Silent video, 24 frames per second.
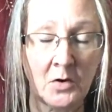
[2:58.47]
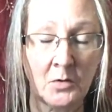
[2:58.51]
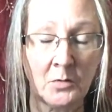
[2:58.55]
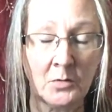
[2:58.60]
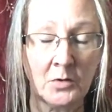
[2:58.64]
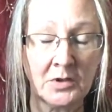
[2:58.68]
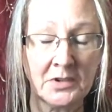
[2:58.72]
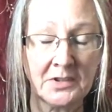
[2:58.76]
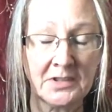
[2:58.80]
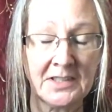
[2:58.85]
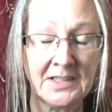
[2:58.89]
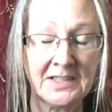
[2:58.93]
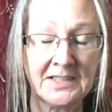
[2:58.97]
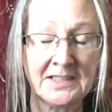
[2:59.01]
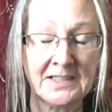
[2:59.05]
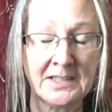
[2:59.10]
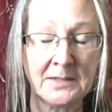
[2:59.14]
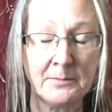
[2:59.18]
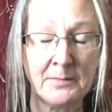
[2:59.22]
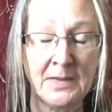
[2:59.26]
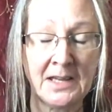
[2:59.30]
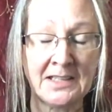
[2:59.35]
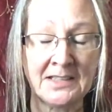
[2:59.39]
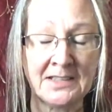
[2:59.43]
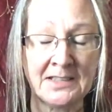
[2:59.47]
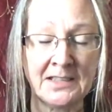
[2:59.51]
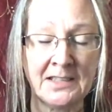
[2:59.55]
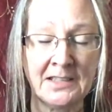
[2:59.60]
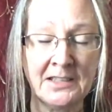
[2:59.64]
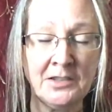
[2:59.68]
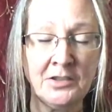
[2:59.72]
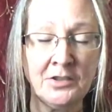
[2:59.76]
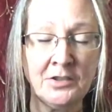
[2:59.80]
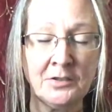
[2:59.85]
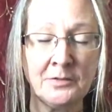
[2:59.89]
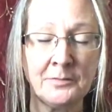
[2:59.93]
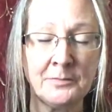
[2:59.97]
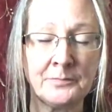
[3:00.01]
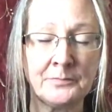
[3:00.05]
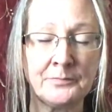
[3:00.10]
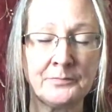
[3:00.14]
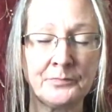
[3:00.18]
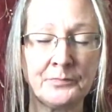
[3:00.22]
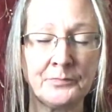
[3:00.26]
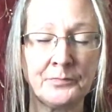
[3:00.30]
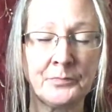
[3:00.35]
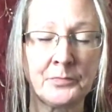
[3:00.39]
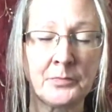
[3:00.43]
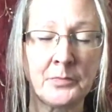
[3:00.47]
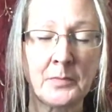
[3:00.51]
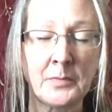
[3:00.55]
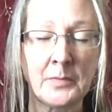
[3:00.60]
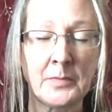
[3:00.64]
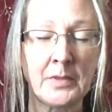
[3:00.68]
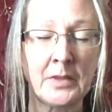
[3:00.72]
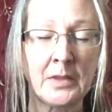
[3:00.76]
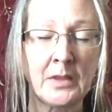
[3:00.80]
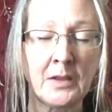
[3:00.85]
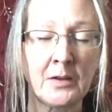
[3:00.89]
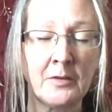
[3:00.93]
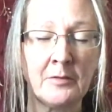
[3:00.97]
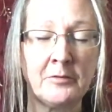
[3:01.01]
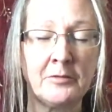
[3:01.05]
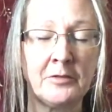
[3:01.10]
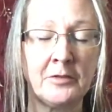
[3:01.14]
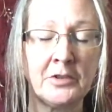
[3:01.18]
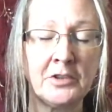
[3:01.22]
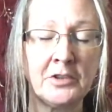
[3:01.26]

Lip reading: What is the message for